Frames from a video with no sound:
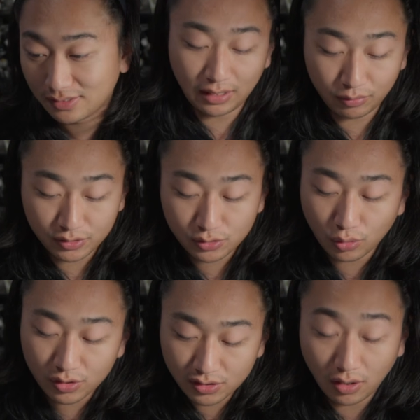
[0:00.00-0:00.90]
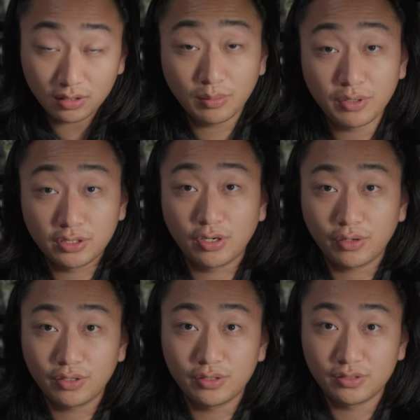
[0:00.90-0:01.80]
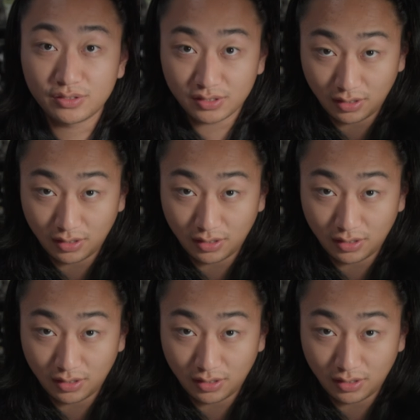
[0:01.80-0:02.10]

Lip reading: Can we source all the materials